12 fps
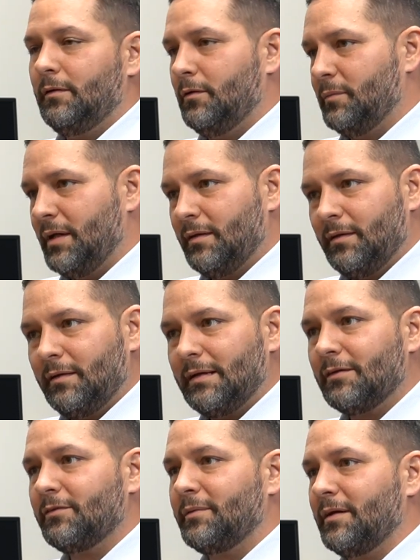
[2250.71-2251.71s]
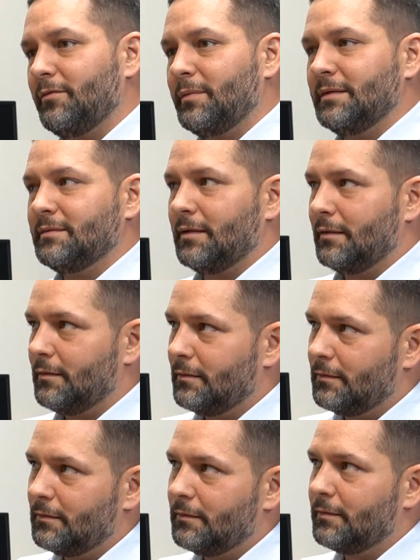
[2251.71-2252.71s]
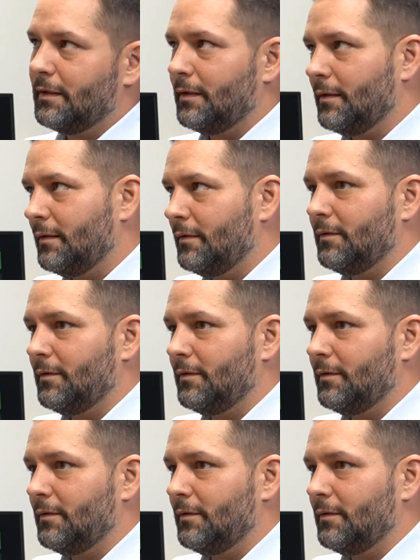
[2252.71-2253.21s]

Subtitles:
you make the announcement, everybody's like, oh, okay,